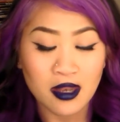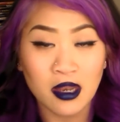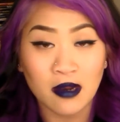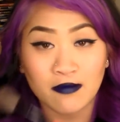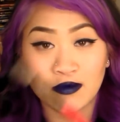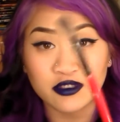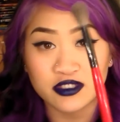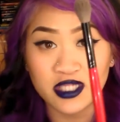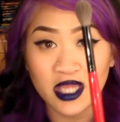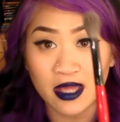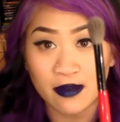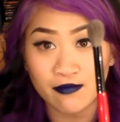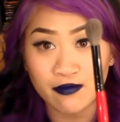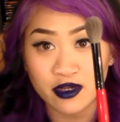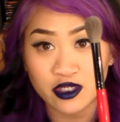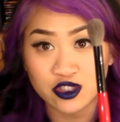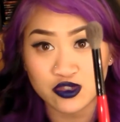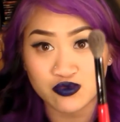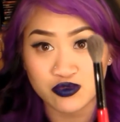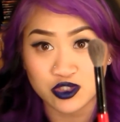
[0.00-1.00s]
number 10
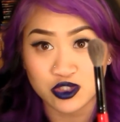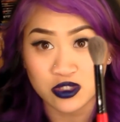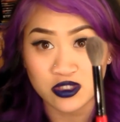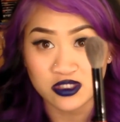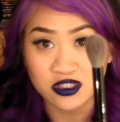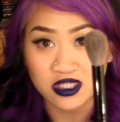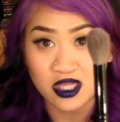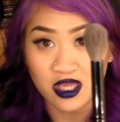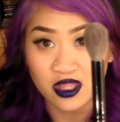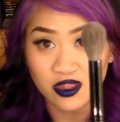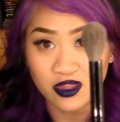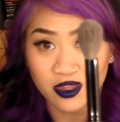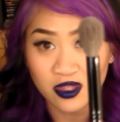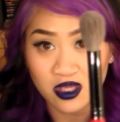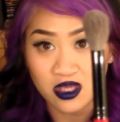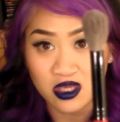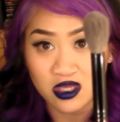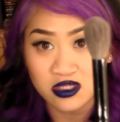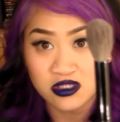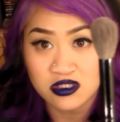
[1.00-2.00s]
brush, which looks like
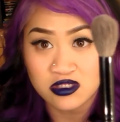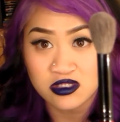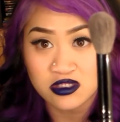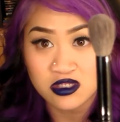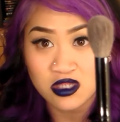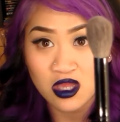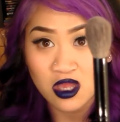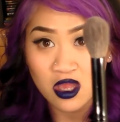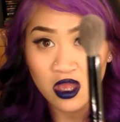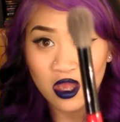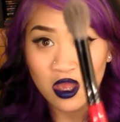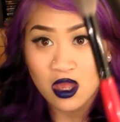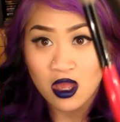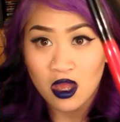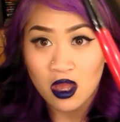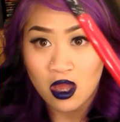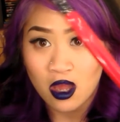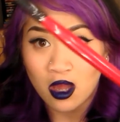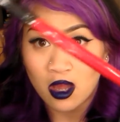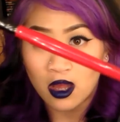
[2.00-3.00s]
this.
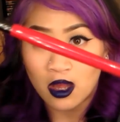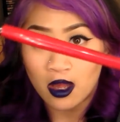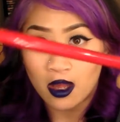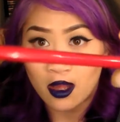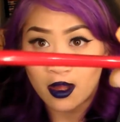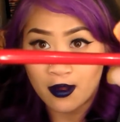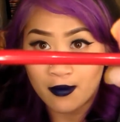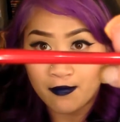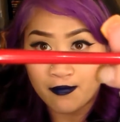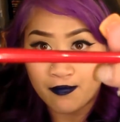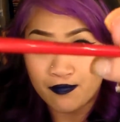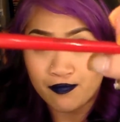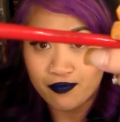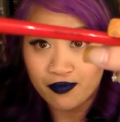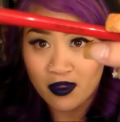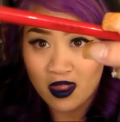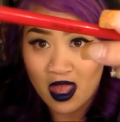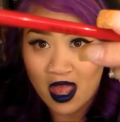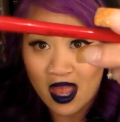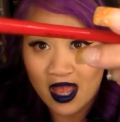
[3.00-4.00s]

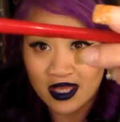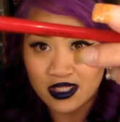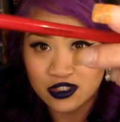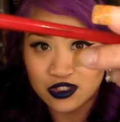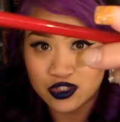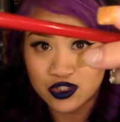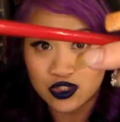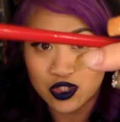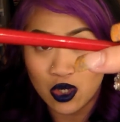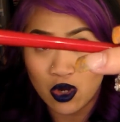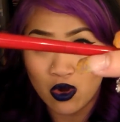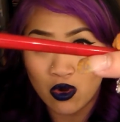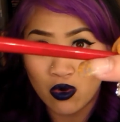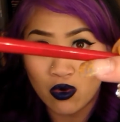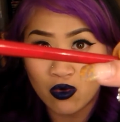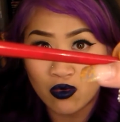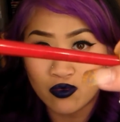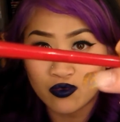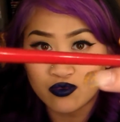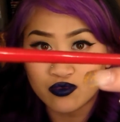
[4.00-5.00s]
I
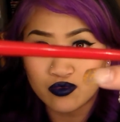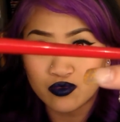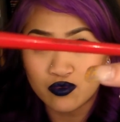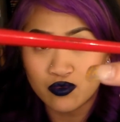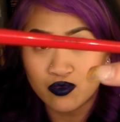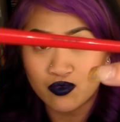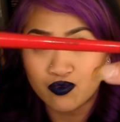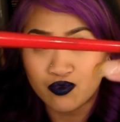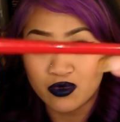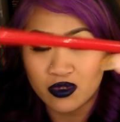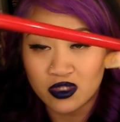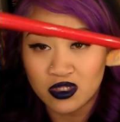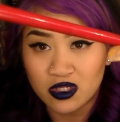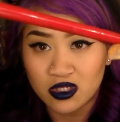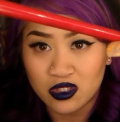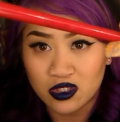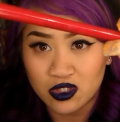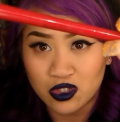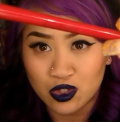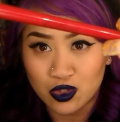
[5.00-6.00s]
don't
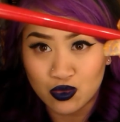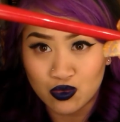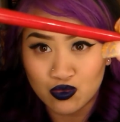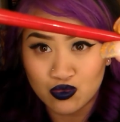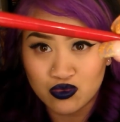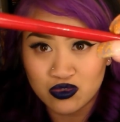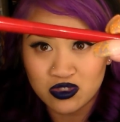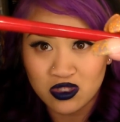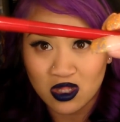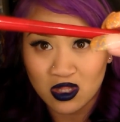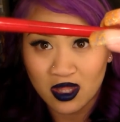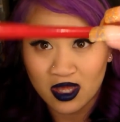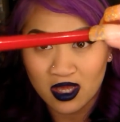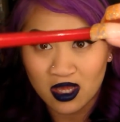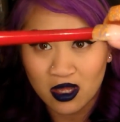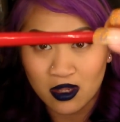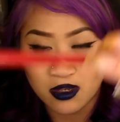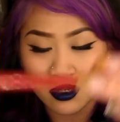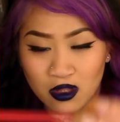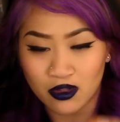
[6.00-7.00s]
really use like
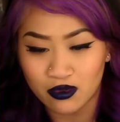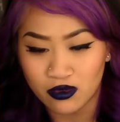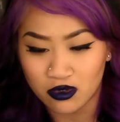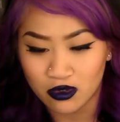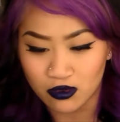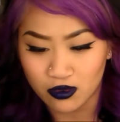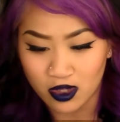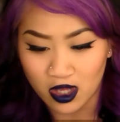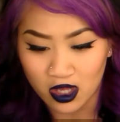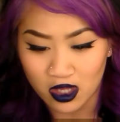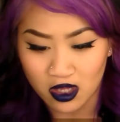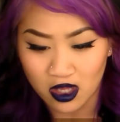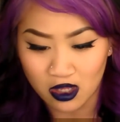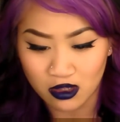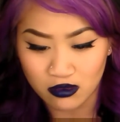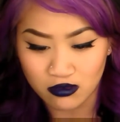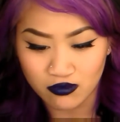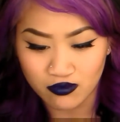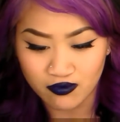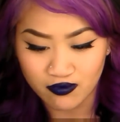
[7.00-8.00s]
another, okay,
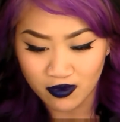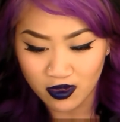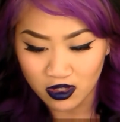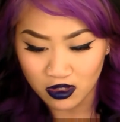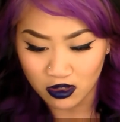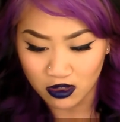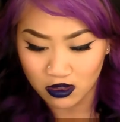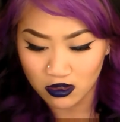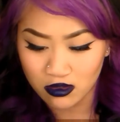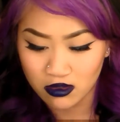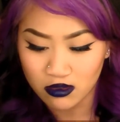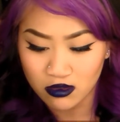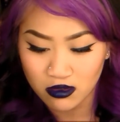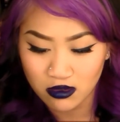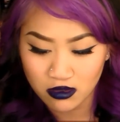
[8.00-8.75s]
can't find it.